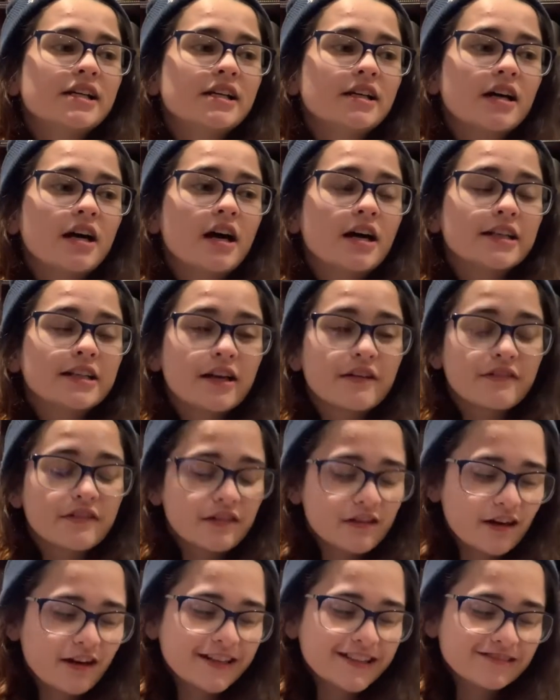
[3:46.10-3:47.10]
and I've
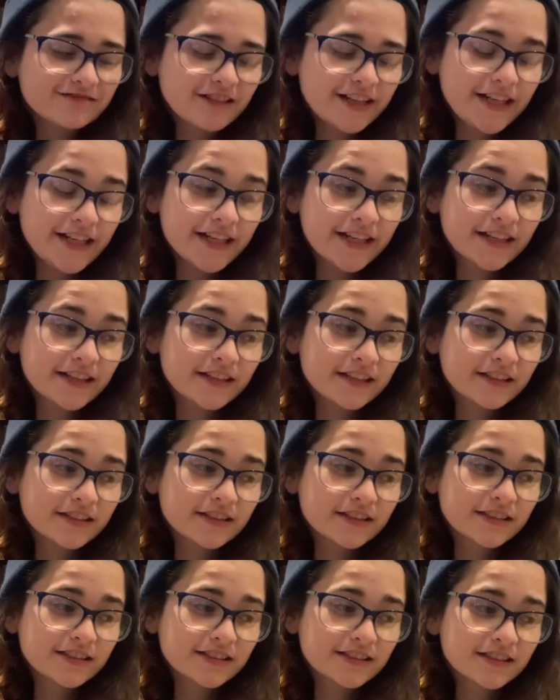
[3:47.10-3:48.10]
started reading
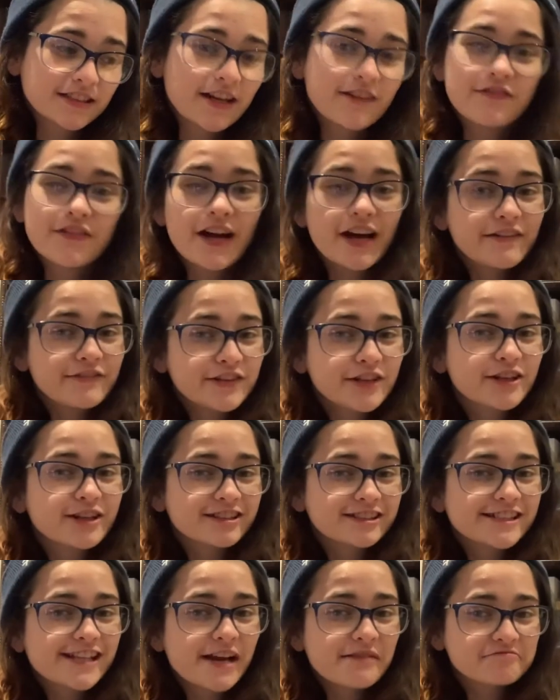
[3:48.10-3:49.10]
a fair few
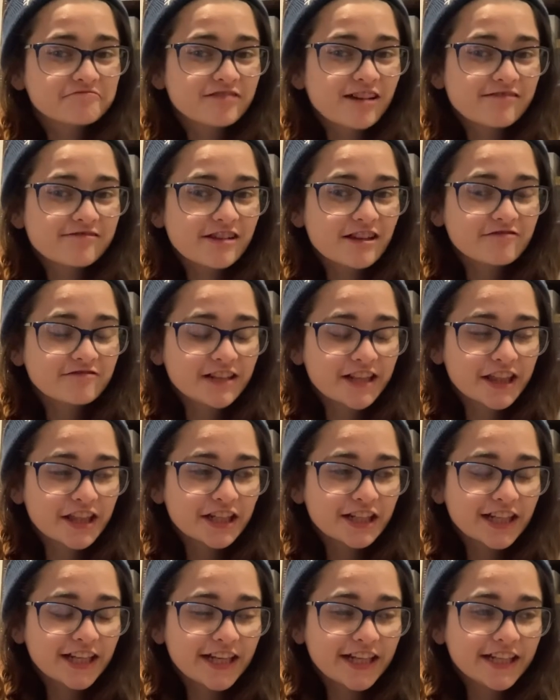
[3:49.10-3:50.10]
contemporaries
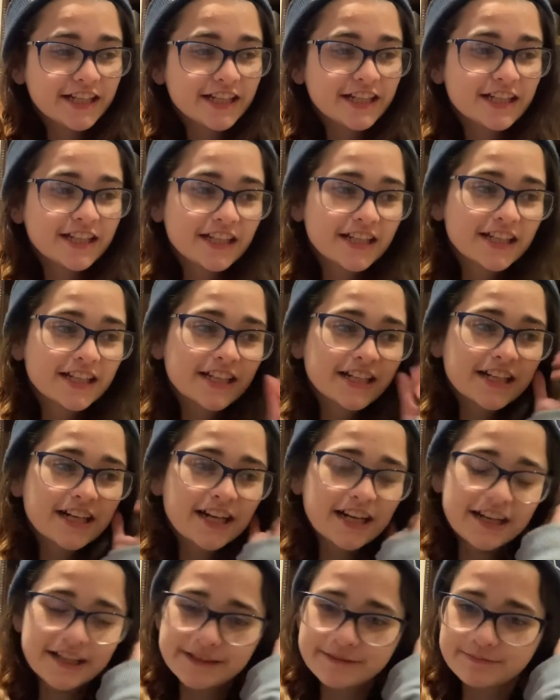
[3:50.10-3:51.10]
recently,
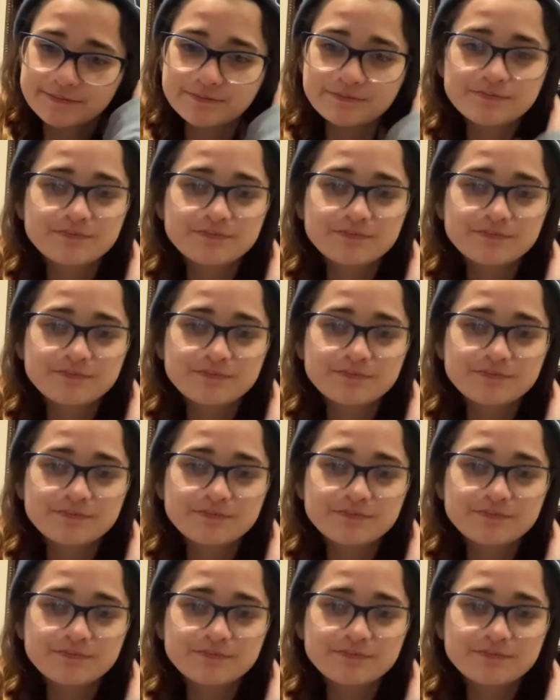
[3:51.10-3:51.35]
and